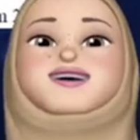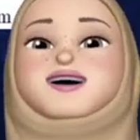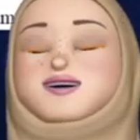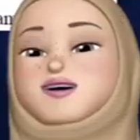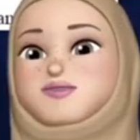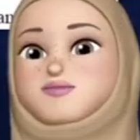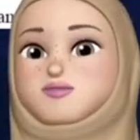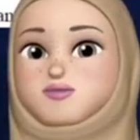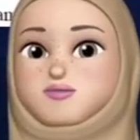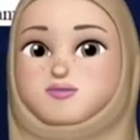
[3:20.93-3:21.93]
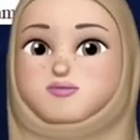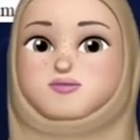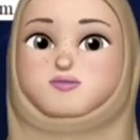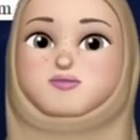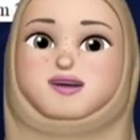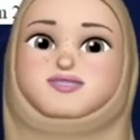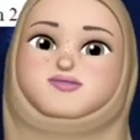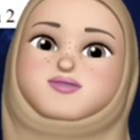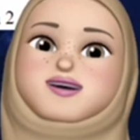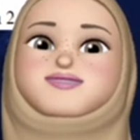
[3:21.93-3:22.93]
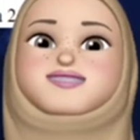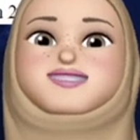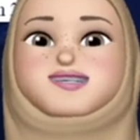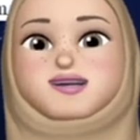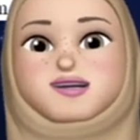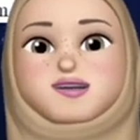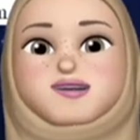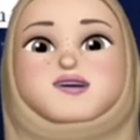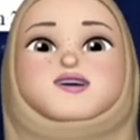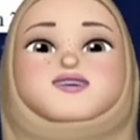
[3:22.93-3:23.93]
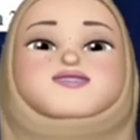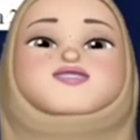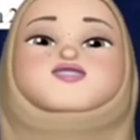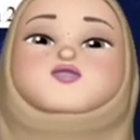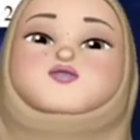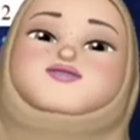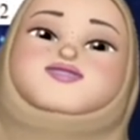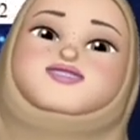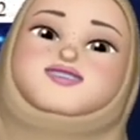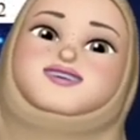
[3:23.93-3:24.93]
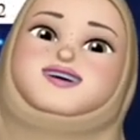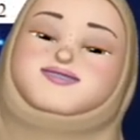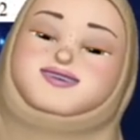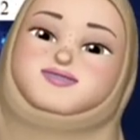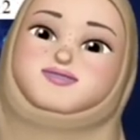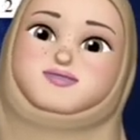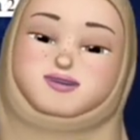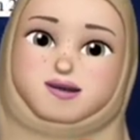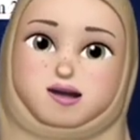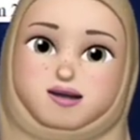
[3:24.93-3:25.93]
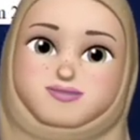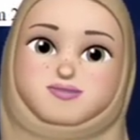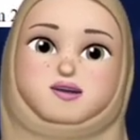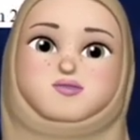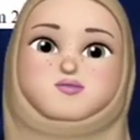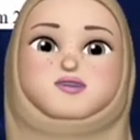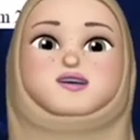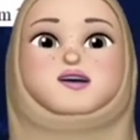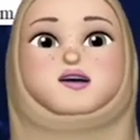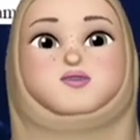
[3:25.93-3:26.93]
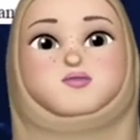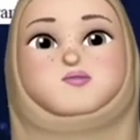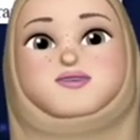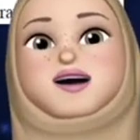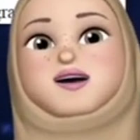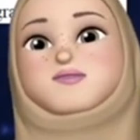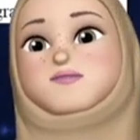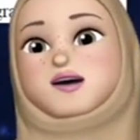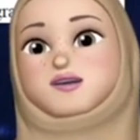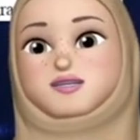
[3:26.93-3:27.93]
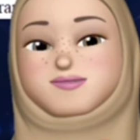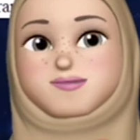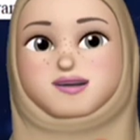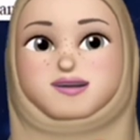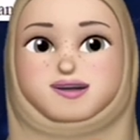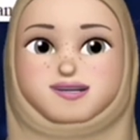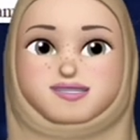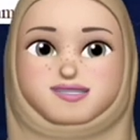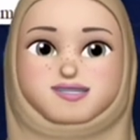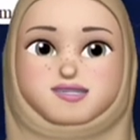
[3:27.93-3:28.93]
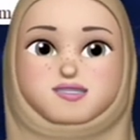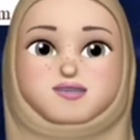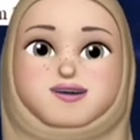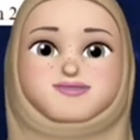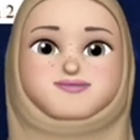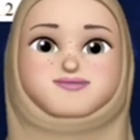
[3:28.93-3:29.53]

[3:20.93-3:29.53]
In diagram 2, as you can see, it shows a directed graph with a loop and multiple edges.